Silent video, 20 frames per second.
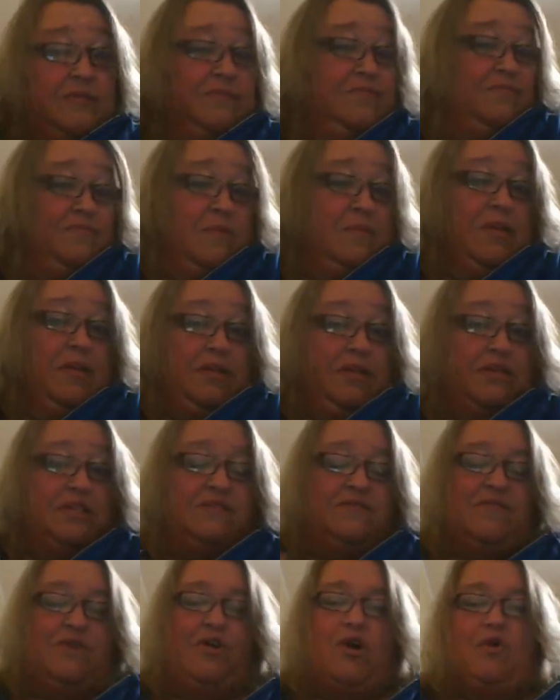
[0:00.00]
some abilities
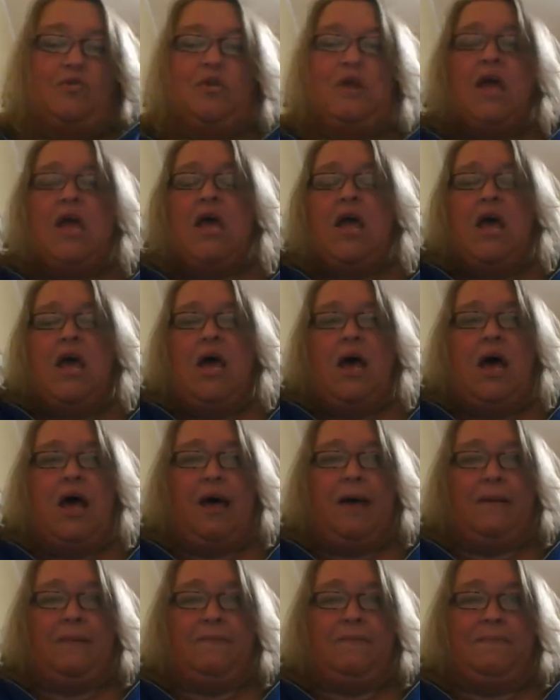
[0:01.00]
of their own.
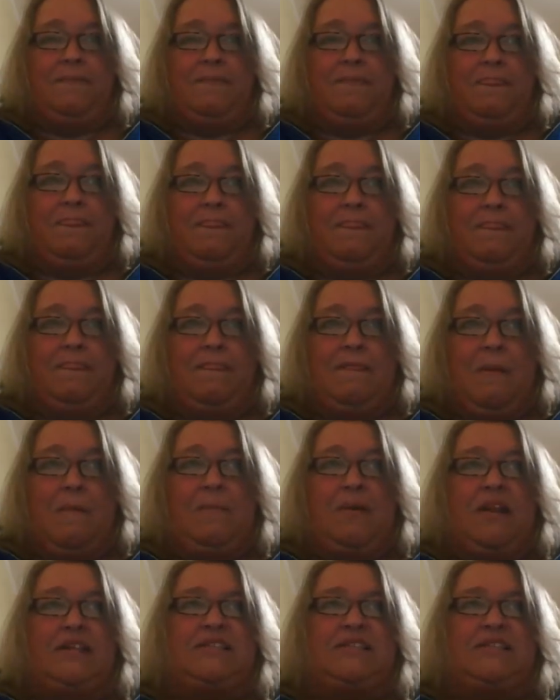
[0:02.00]
But